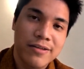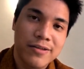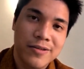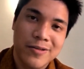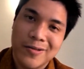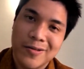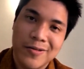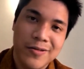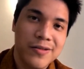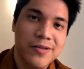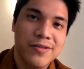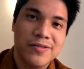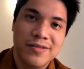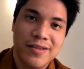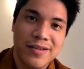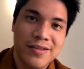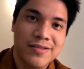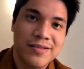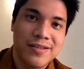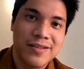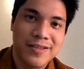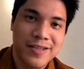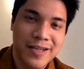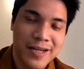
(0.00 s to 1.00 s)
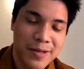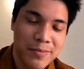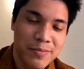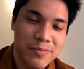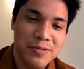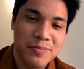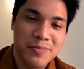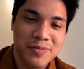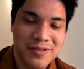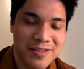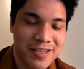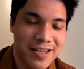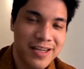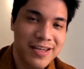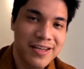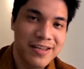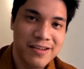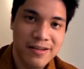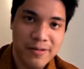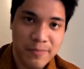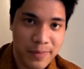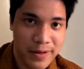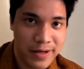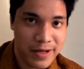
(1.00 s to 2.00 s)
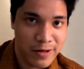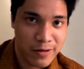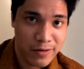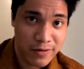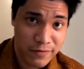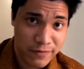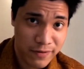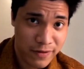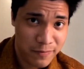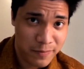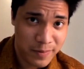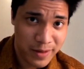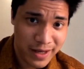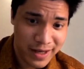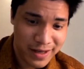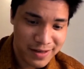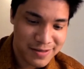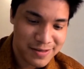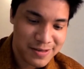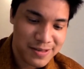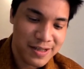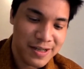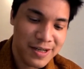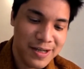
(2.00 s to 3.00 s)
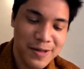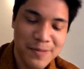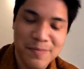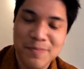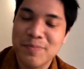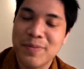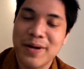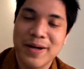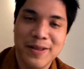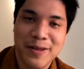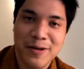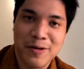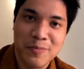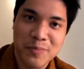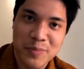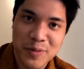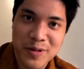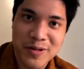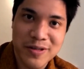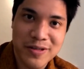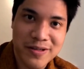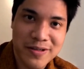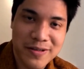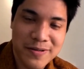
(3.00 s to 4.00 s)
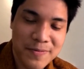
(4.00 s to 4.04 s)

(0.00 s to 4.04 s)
30 or 60 times per second depending on if FPS um, by the computer.